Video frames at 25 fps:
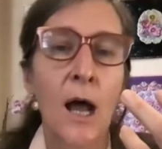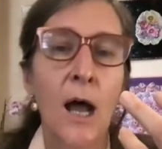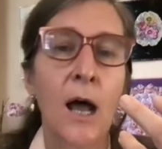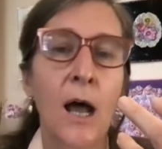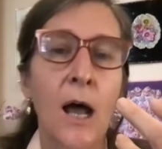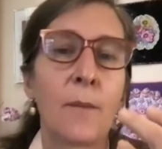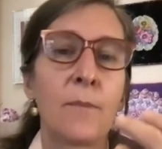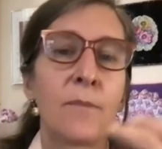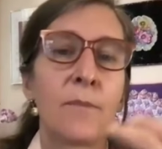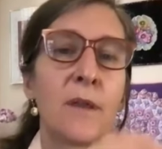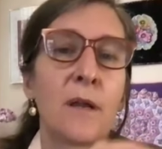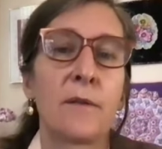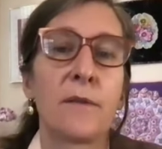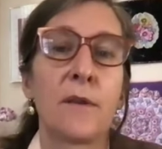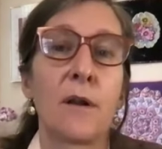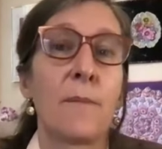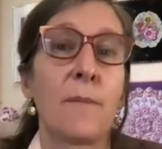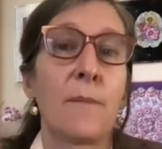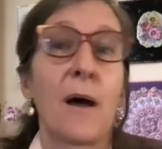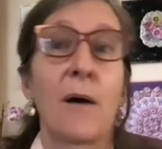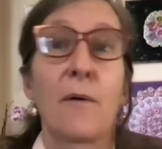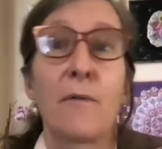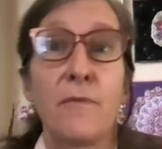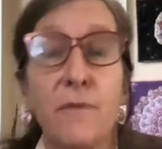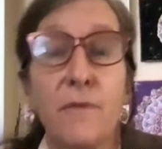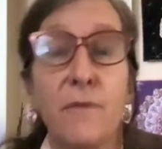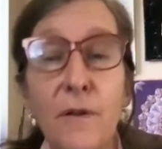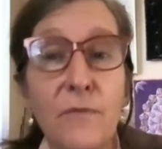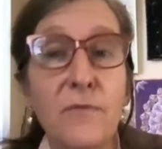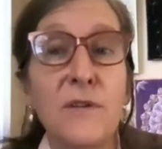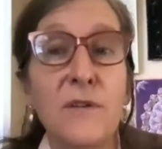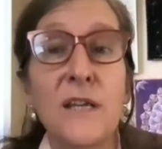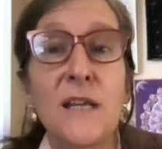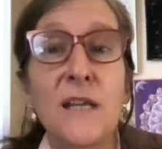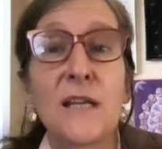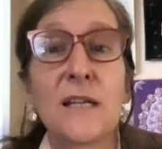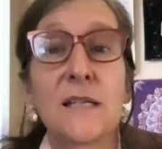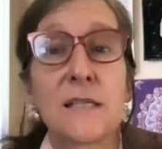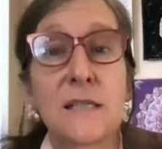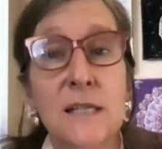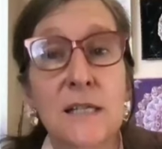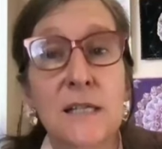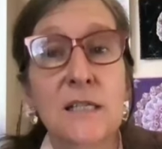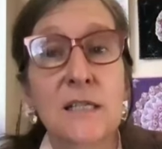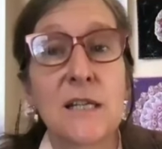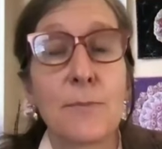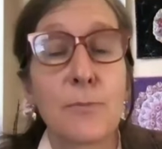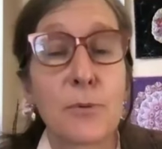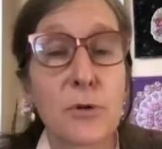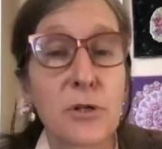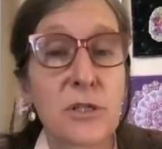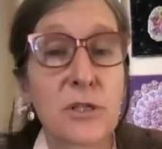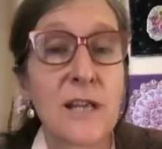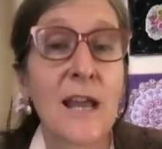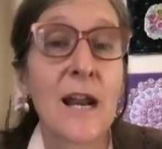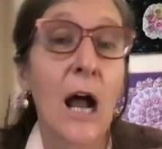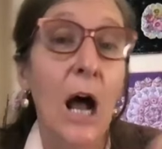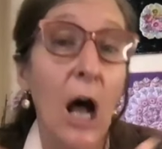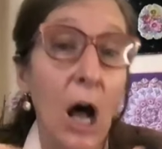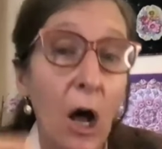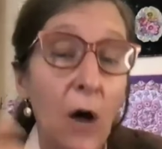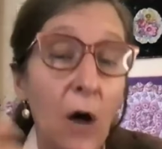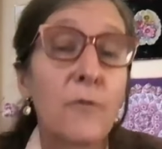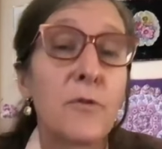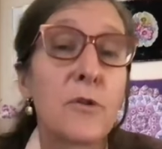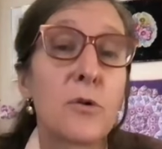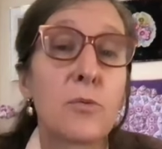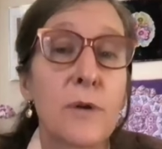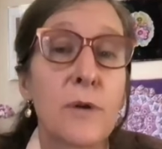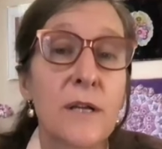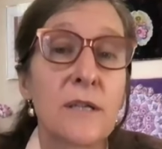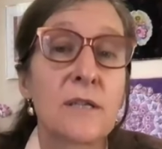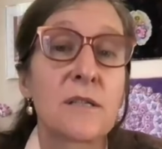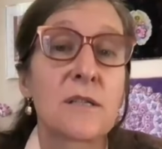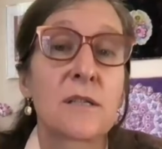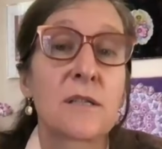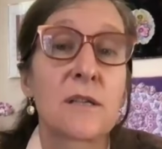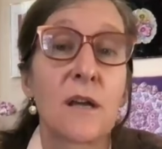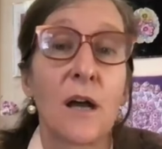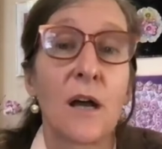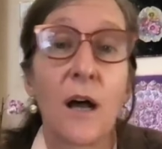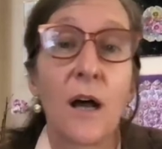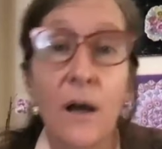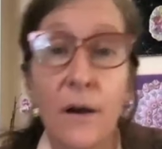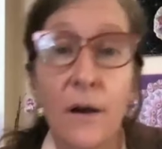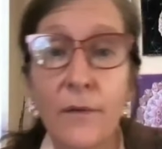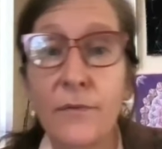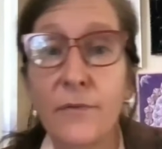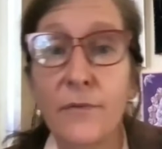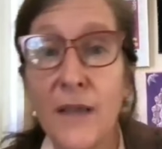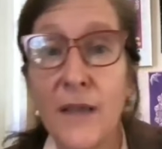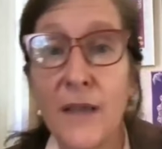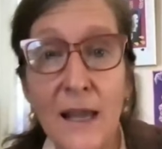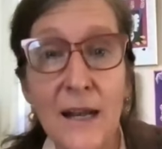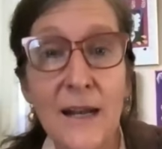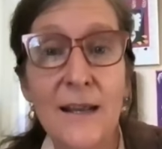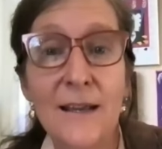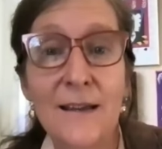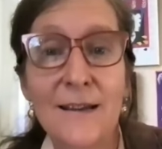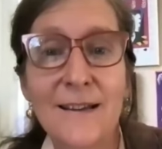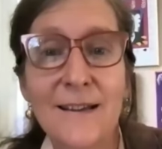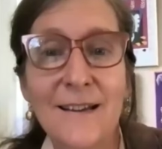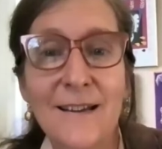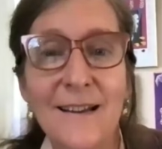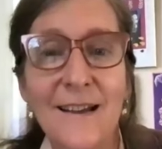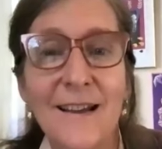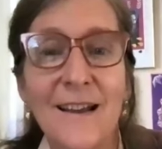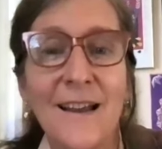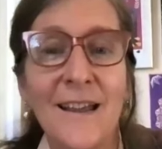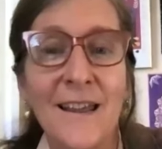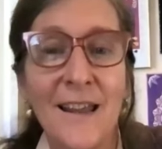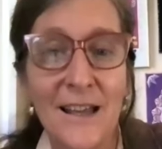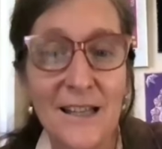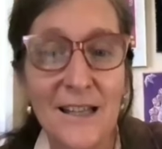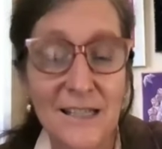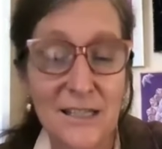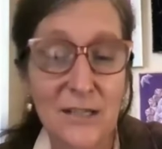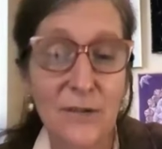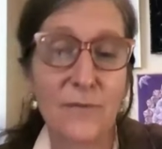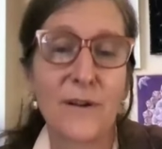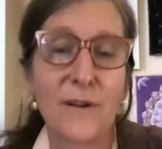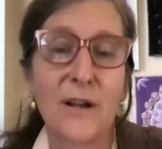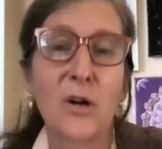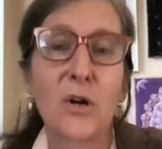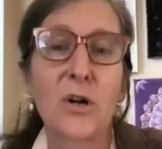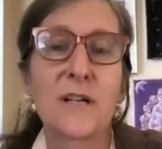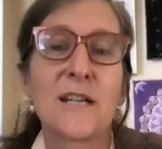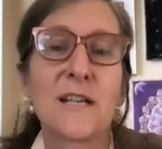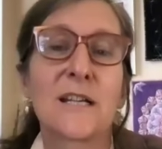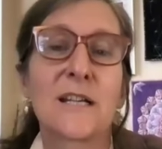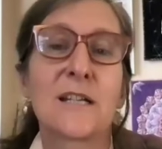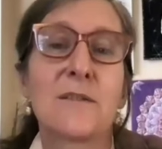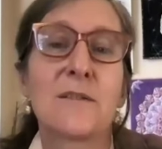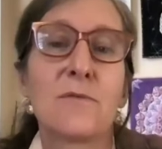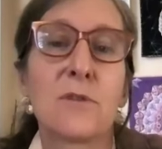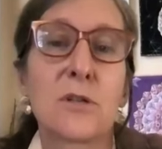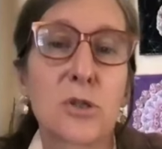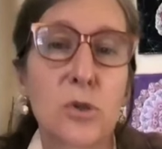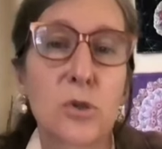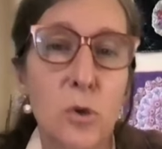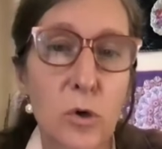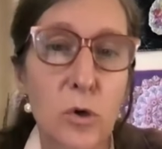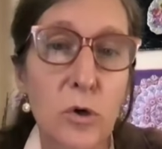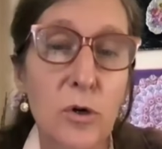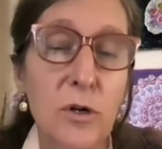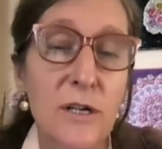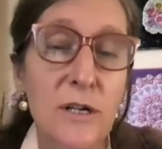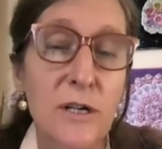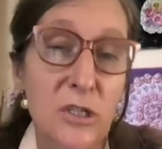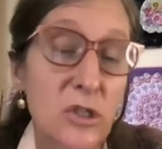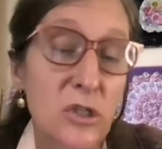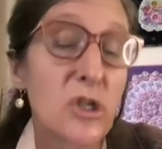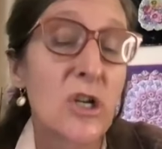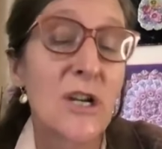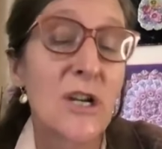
Um, they're, they're about 50 to 60% of the risk of getting a, a severe addictive disorder is